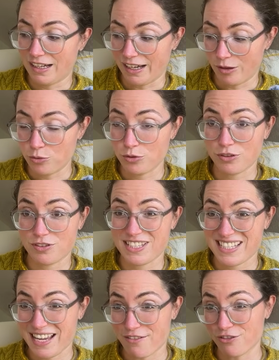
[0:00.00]
I ordered
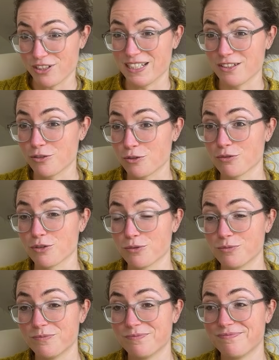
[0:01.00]
7 in
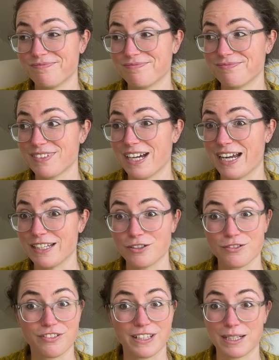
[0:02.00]
total. I
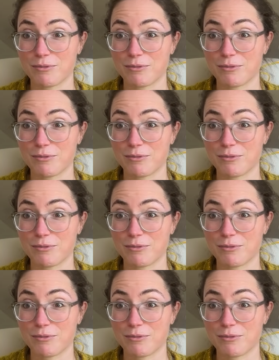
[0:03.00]
don't think